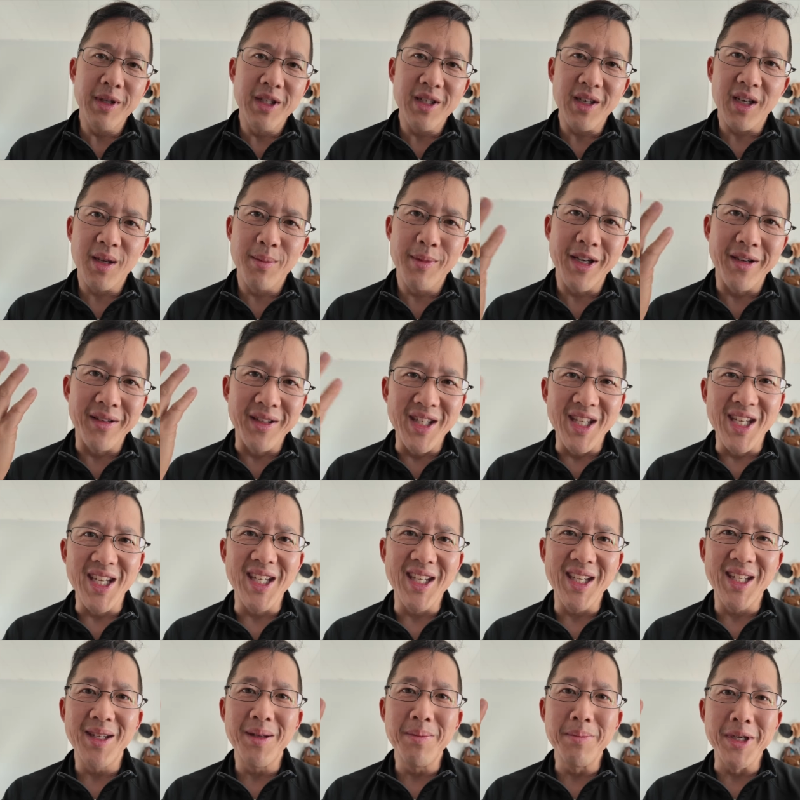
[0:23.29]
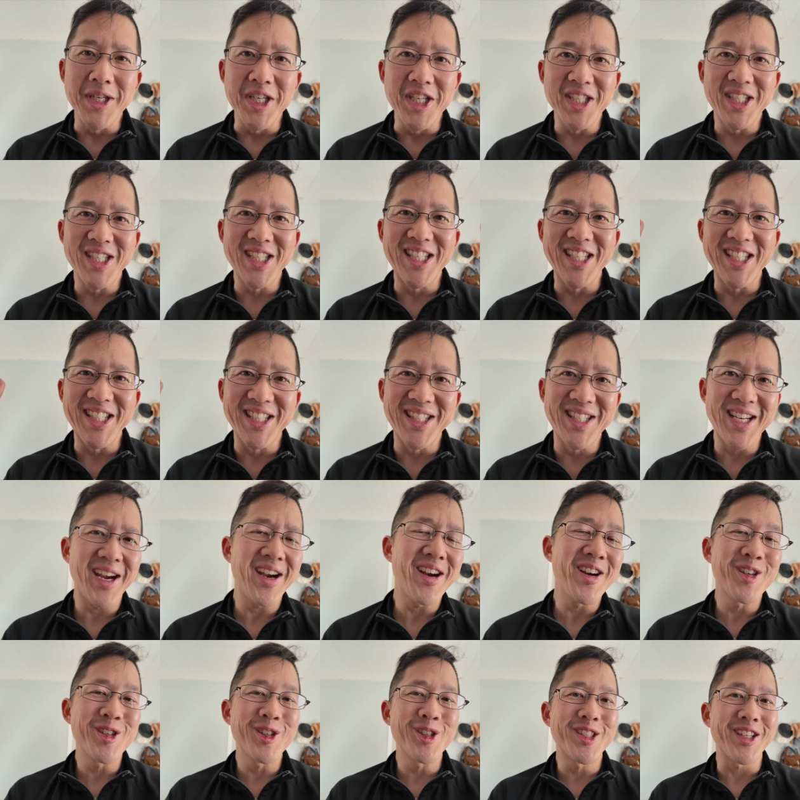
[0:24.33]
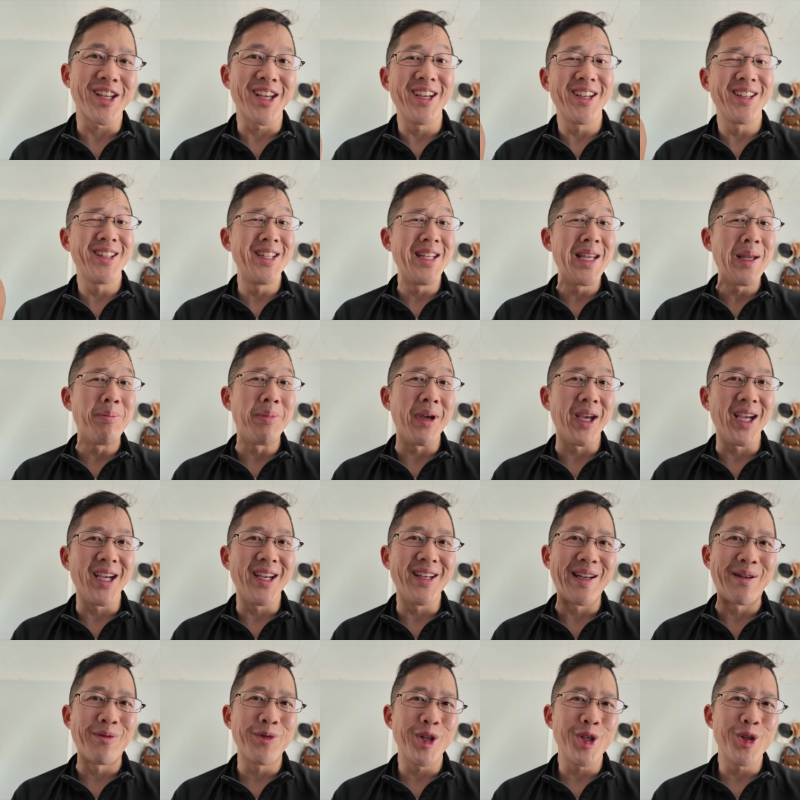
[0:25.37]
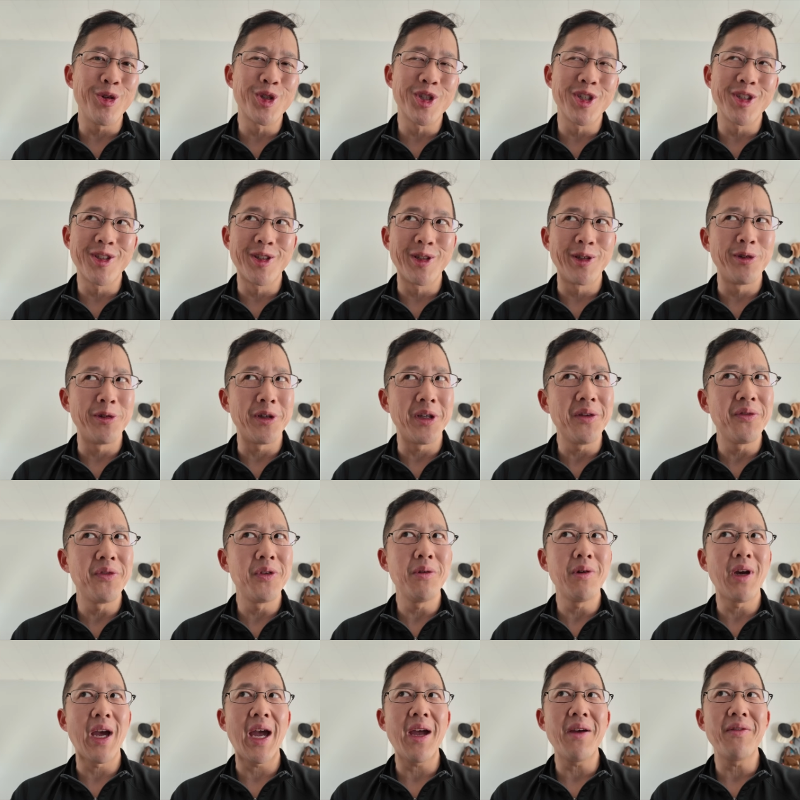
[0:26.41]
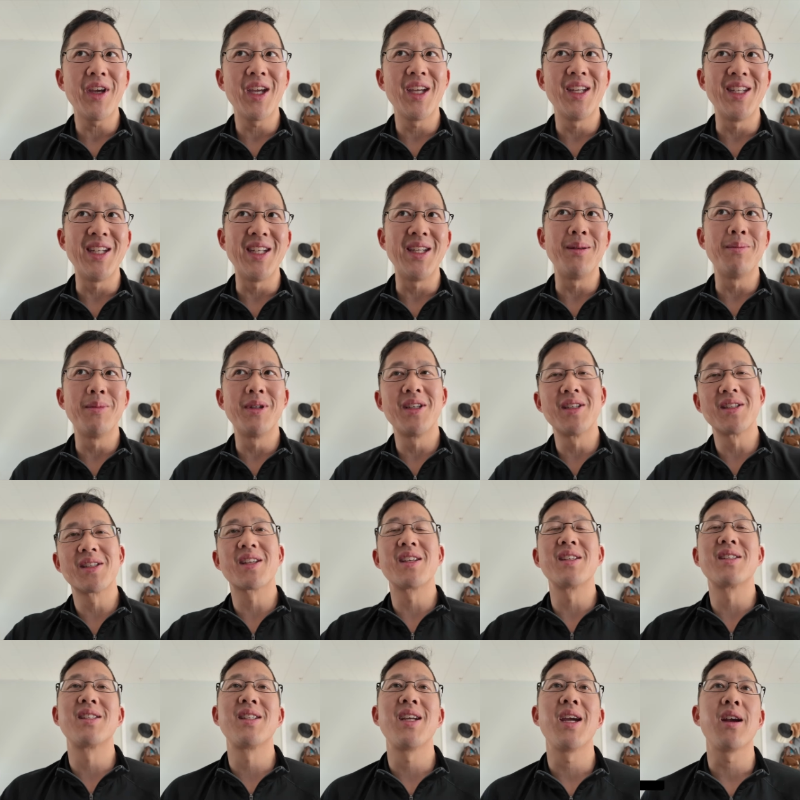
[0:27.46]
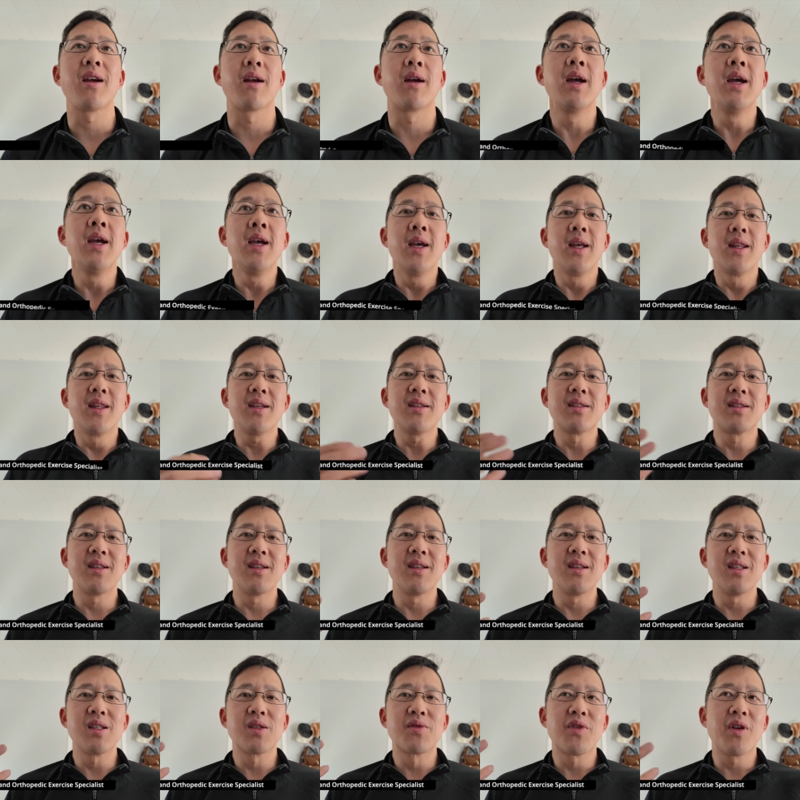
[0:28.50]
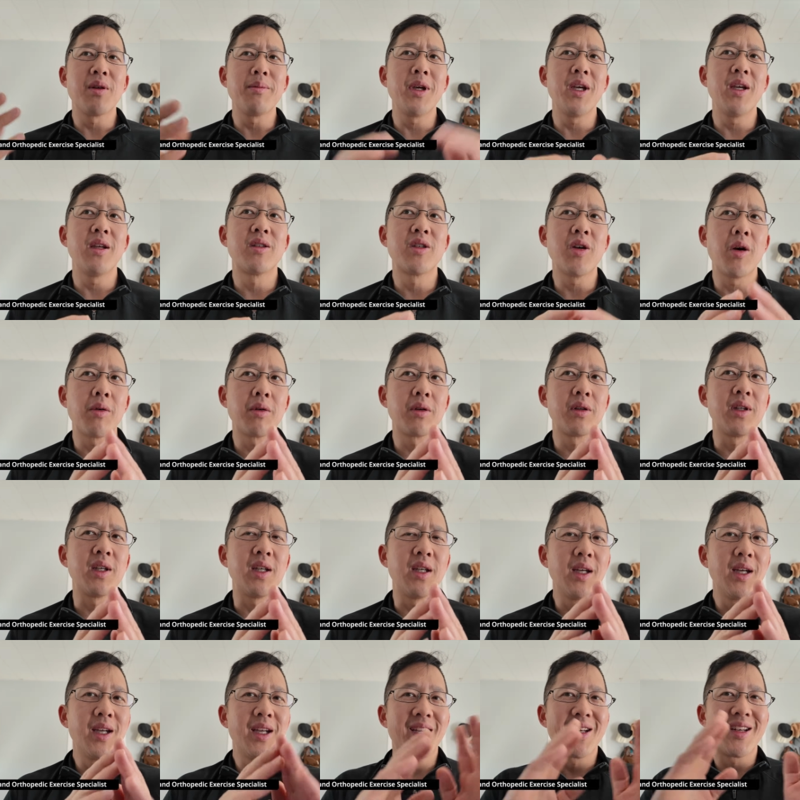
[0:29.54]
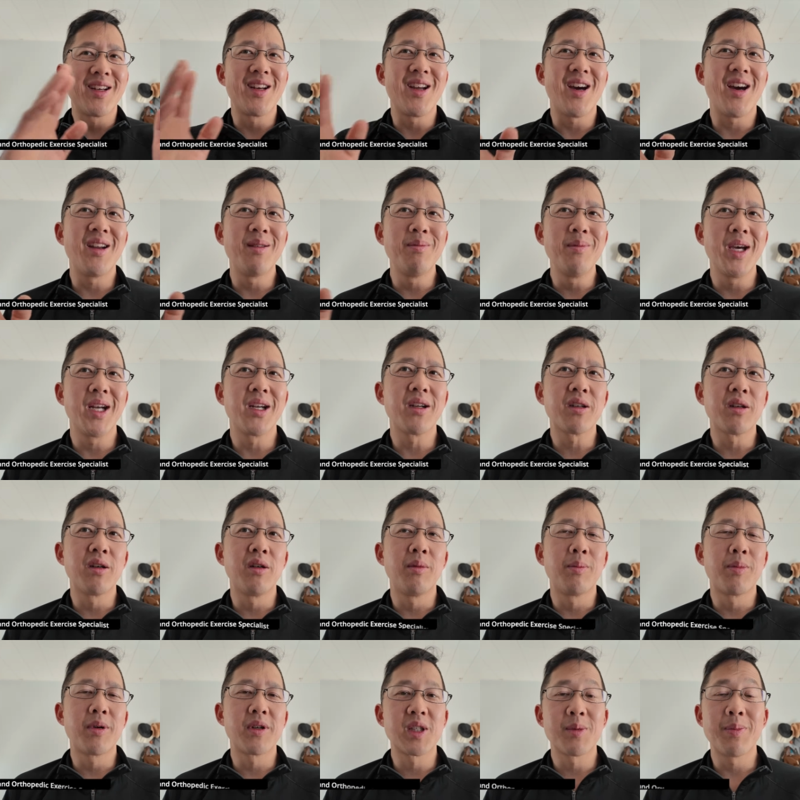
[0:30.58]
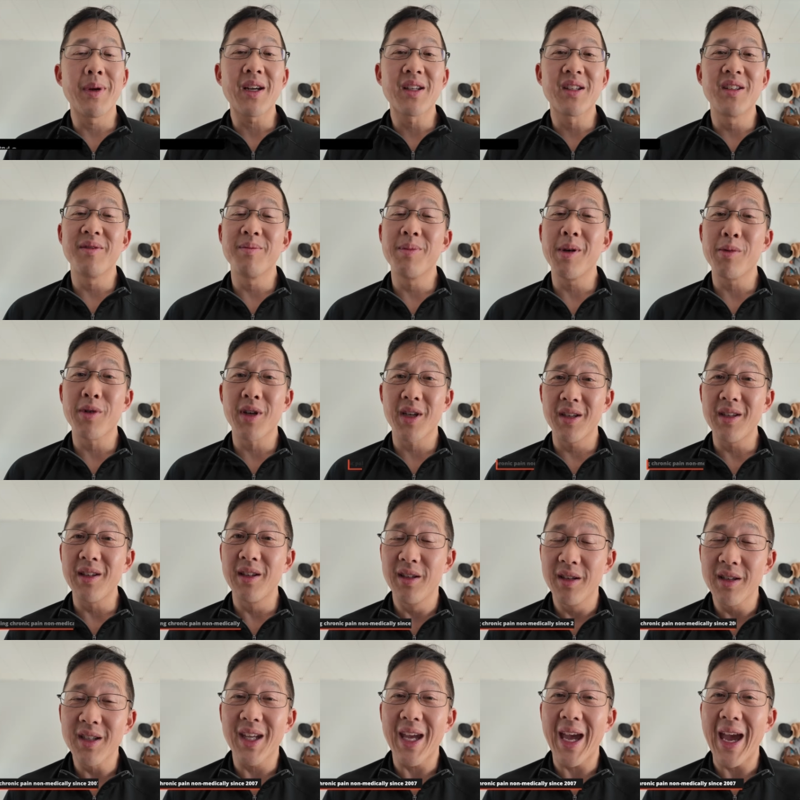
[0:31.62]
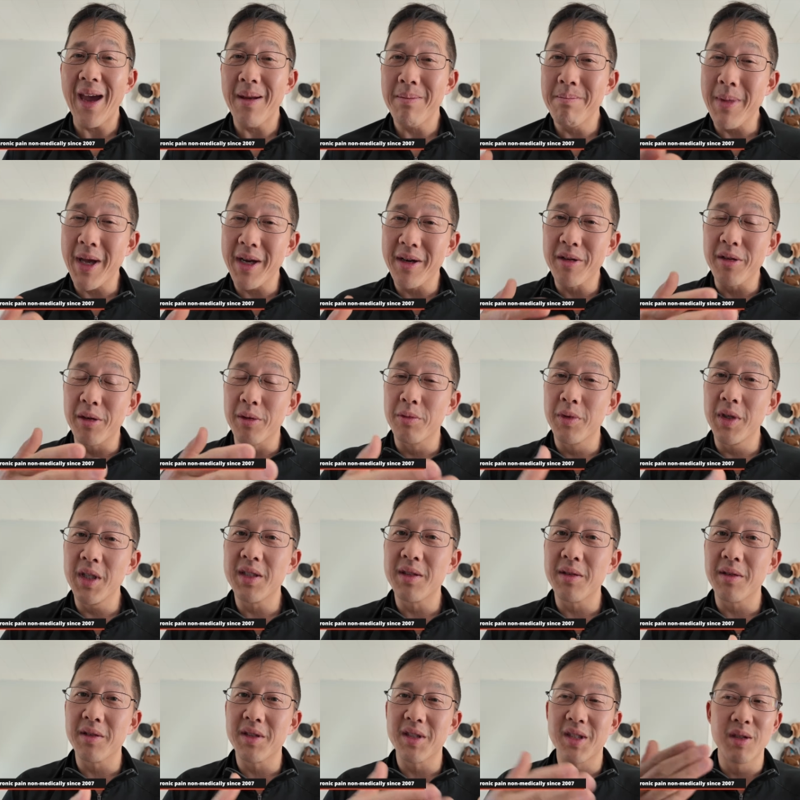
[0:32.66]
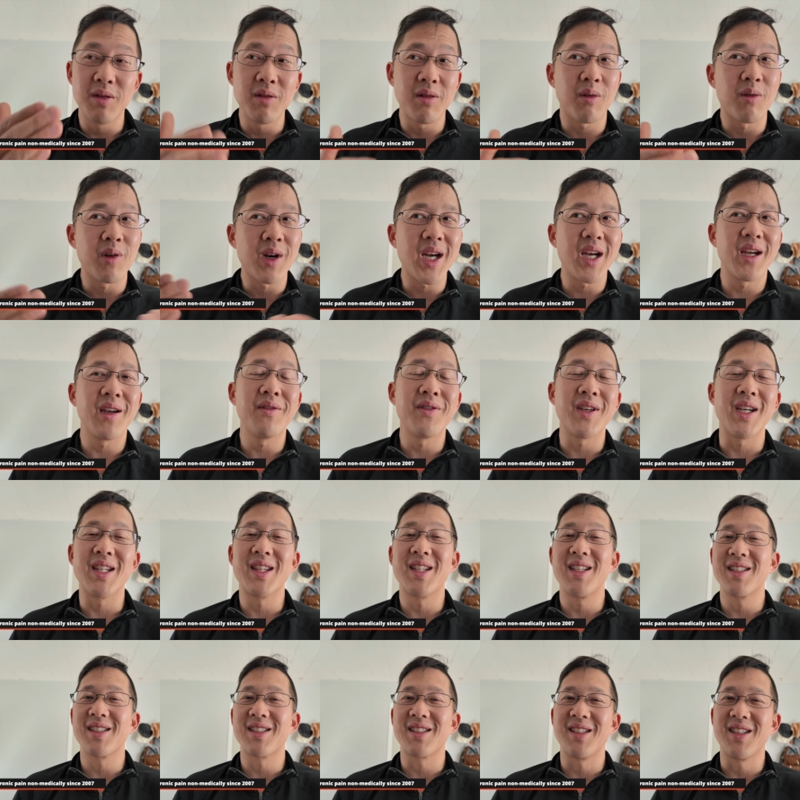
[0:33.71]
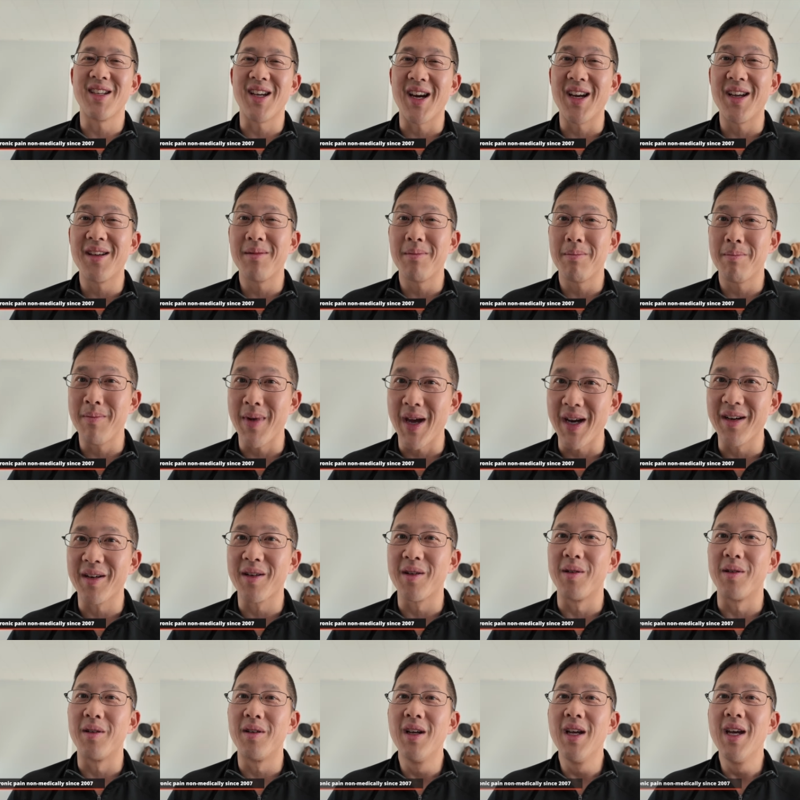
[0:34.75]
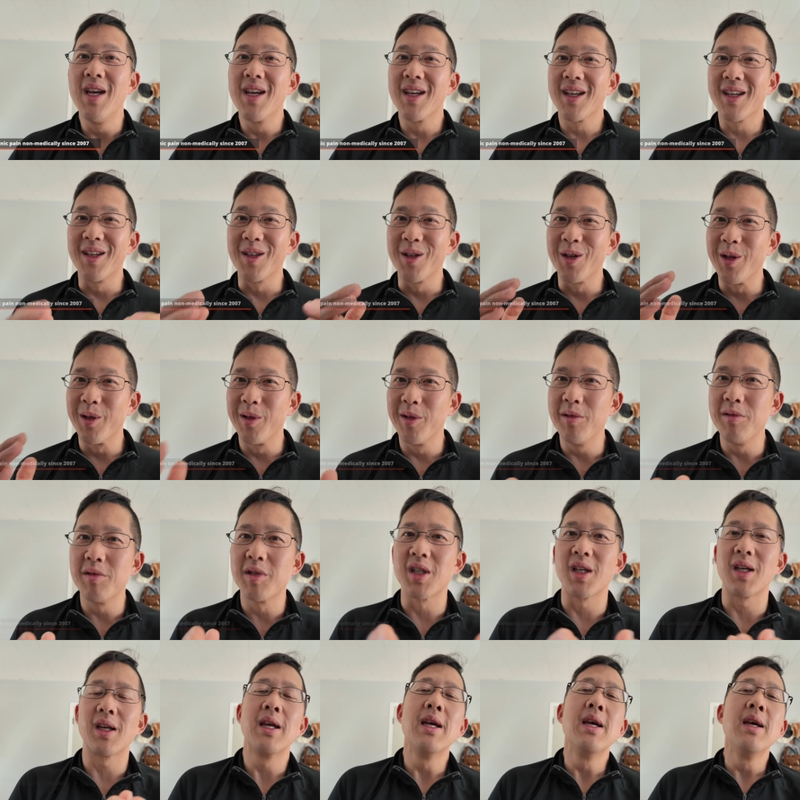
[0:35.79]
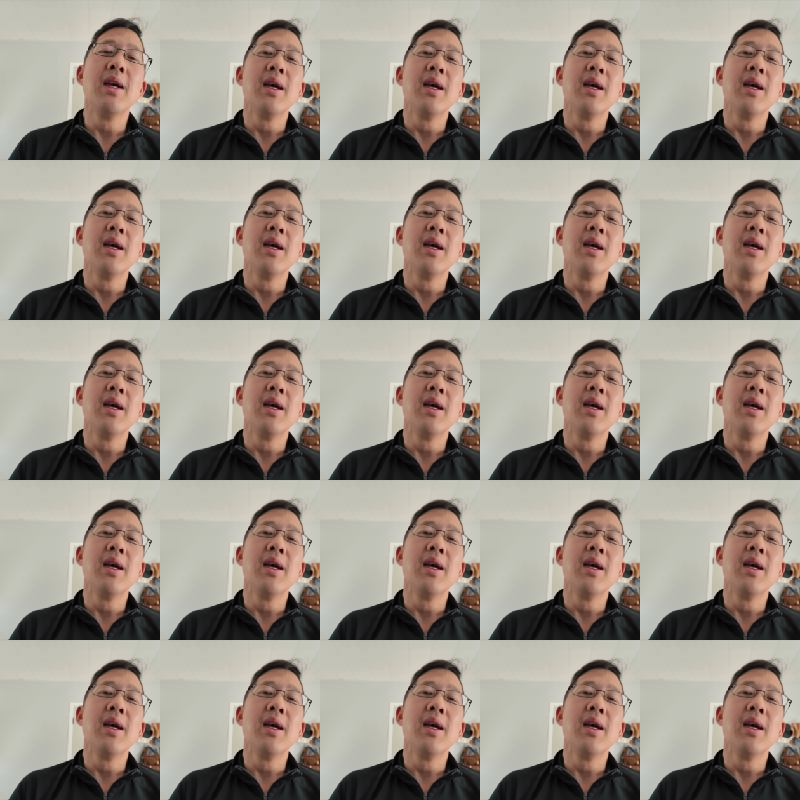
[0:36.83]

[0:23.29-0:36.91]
to be talking about knee meniscus tears and knee pain and what you should do if you have a knee meniscus tear. This is from a totally non-medical perspective, but we're going to look at medical research to arrive at this non-medical conclusion.